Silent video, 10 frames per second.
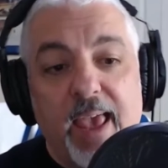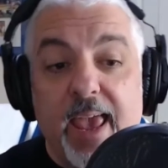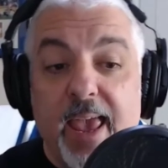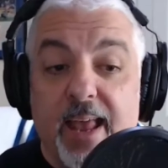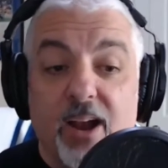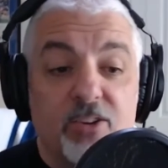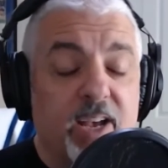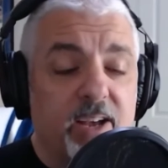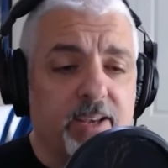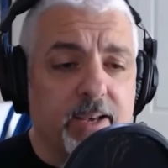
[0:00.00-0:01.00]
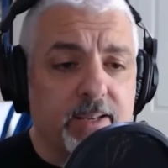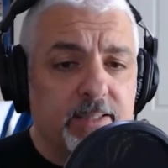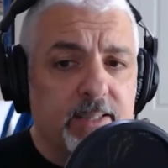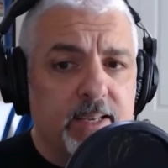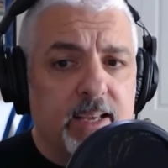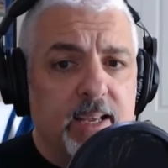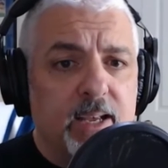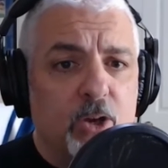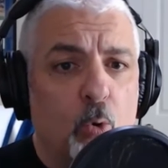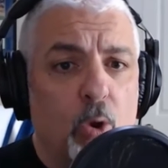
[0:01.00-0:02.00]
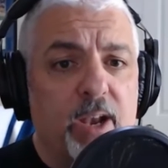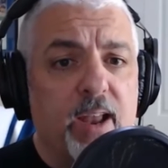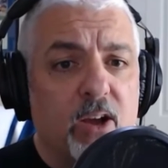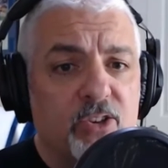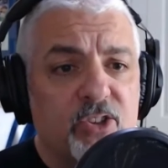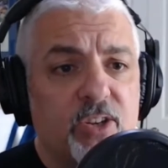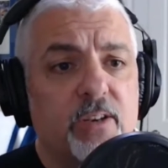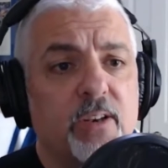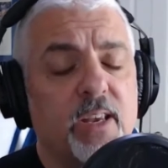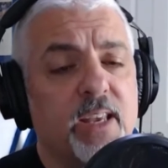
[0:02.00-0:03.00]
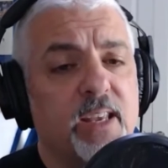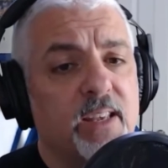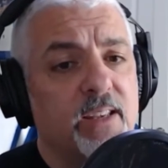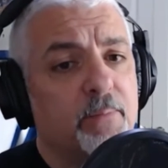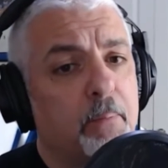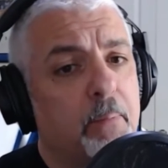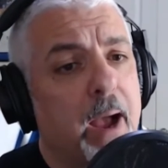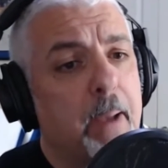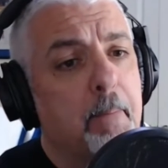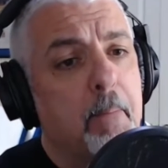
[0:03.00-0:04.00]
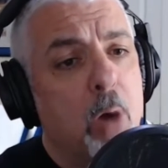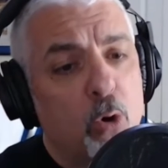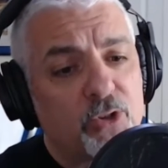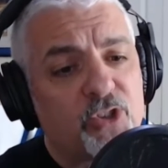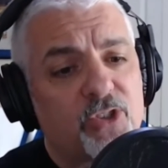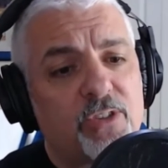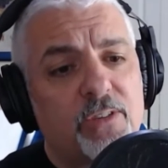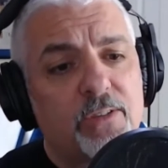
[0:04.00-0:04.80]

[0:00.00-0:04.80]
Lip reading: And I'll tell you, Quentin Nelson, by most